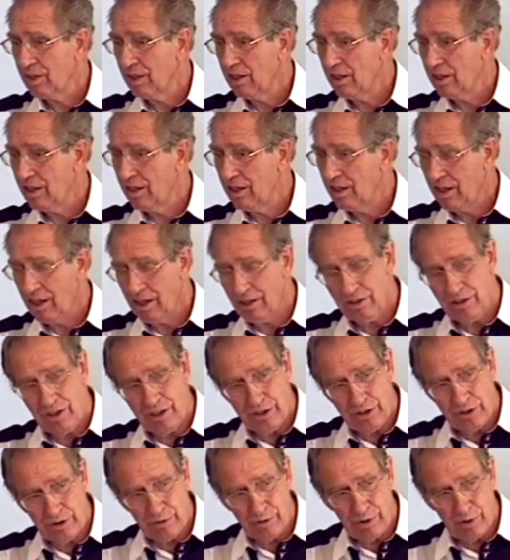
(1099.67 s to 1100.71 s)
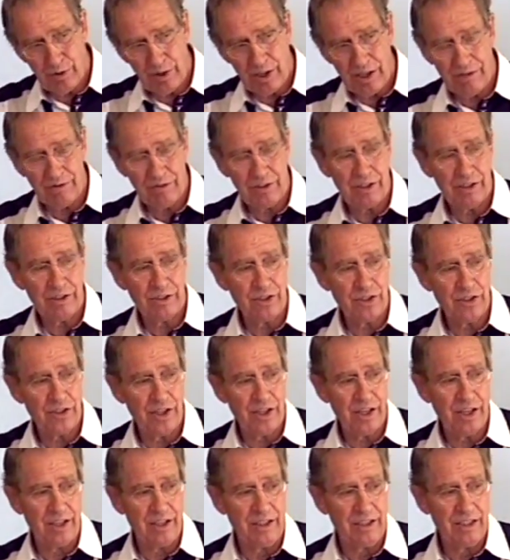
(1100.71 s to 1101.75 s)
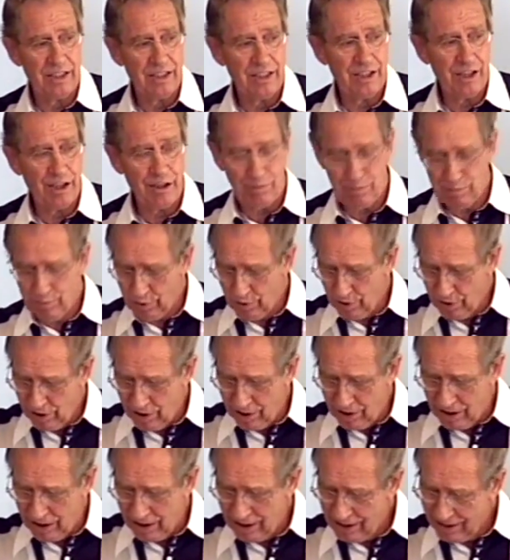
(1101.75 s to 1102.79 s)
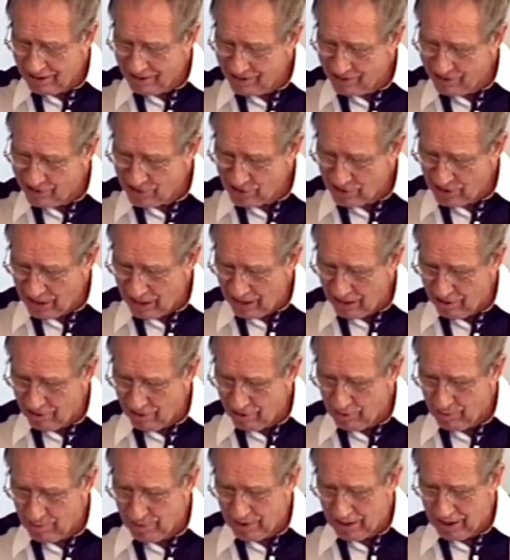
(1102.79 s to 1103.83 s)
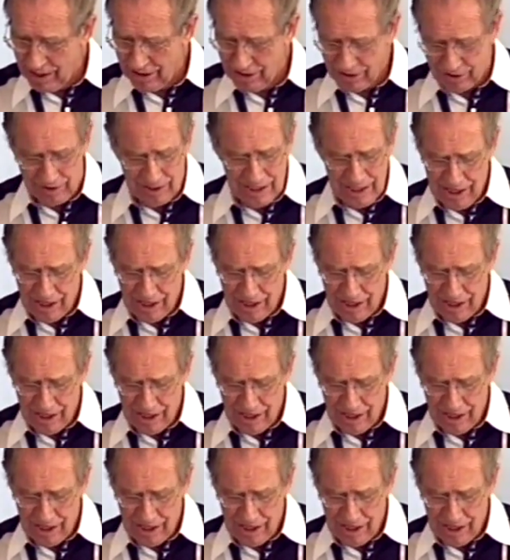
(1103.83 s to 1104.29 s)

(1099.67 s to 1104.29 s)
And this is what we have to understand that Paul is our apostle.